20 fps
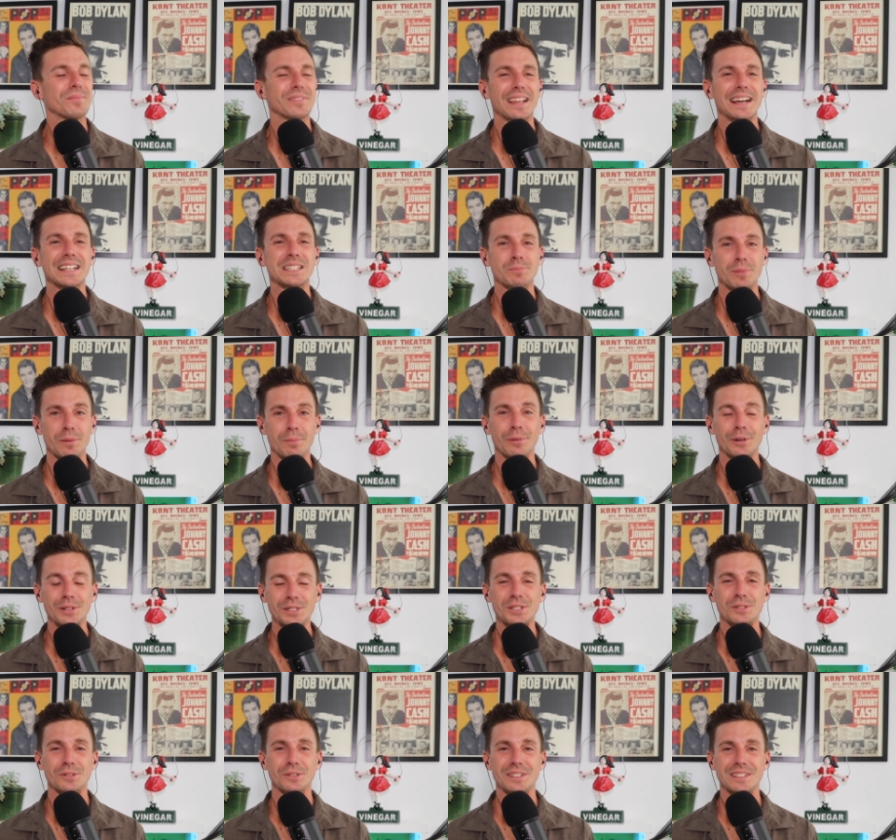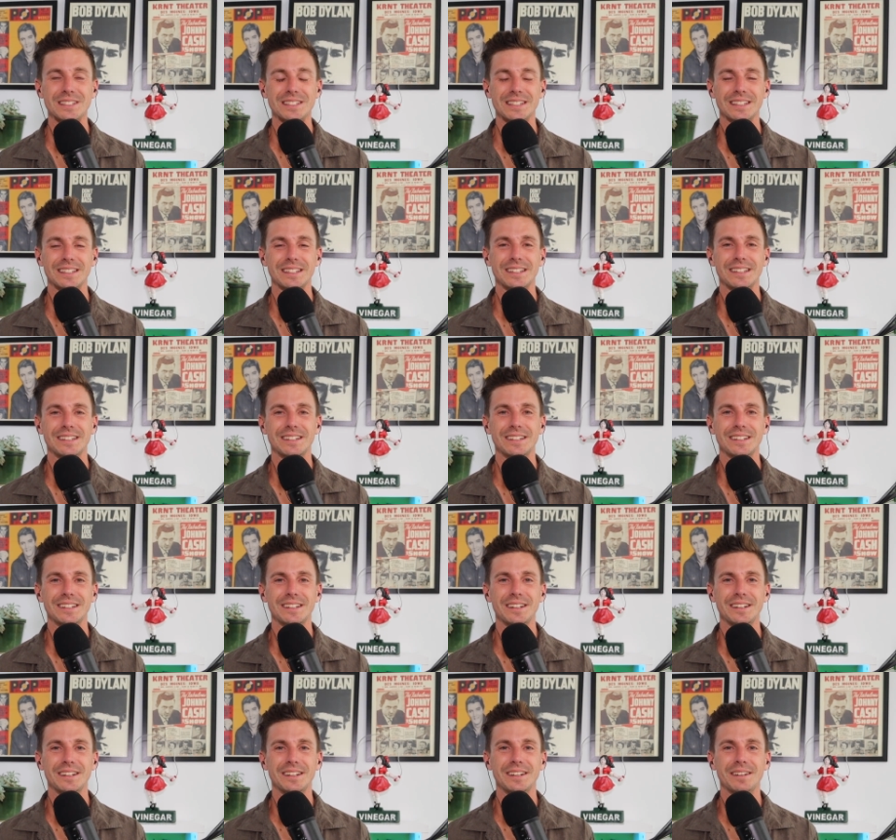That's preposterous.
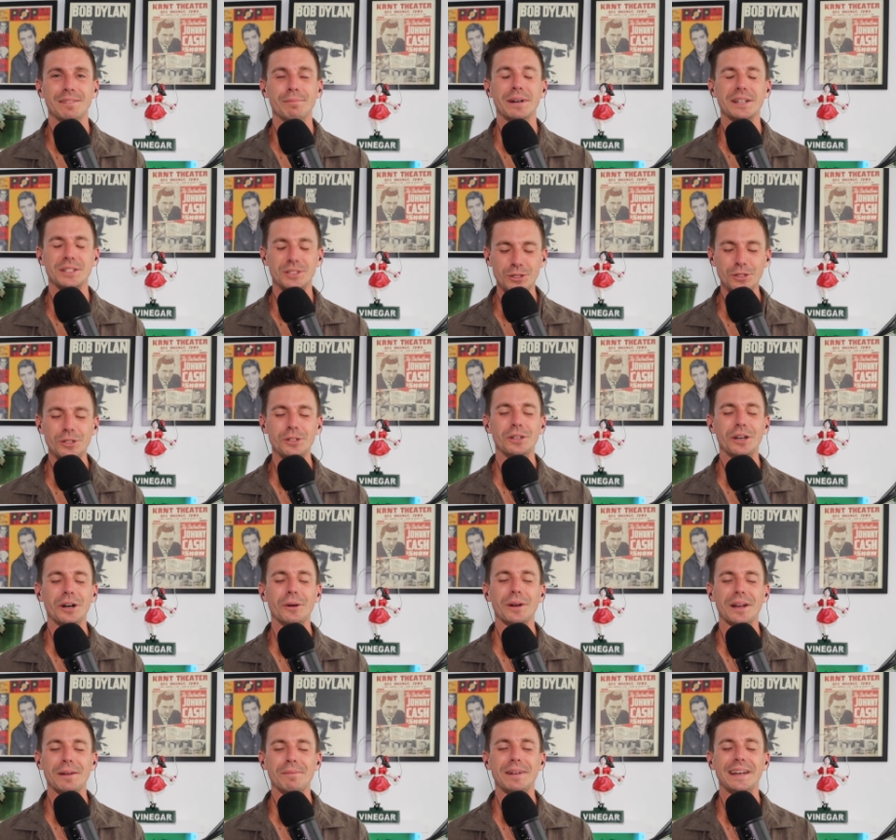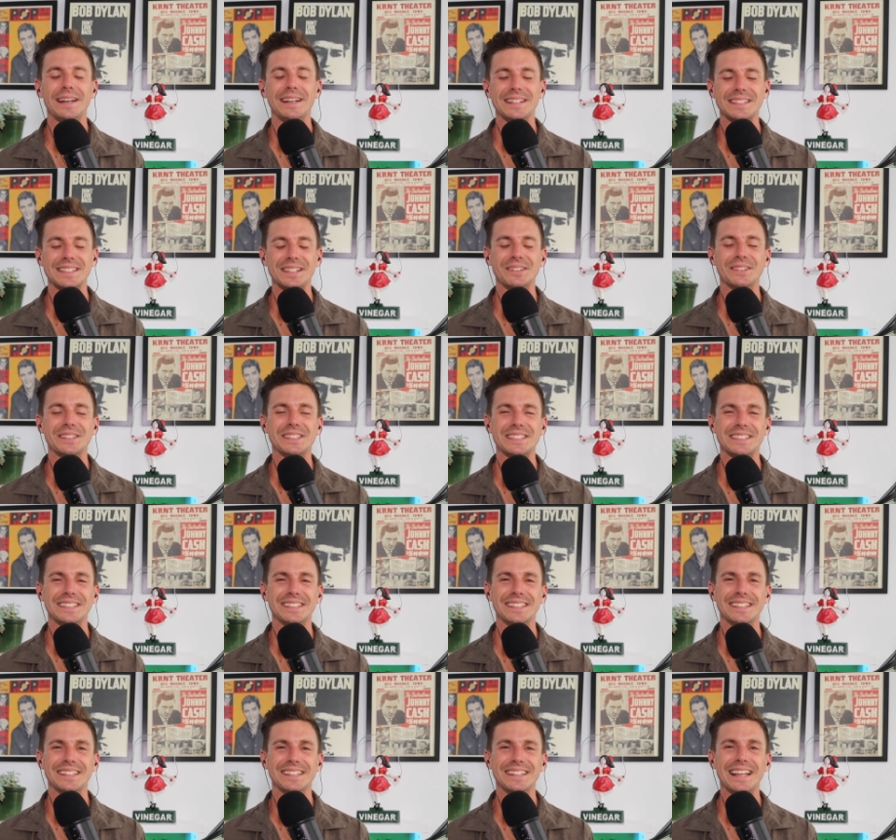But do you know what I mean is the question.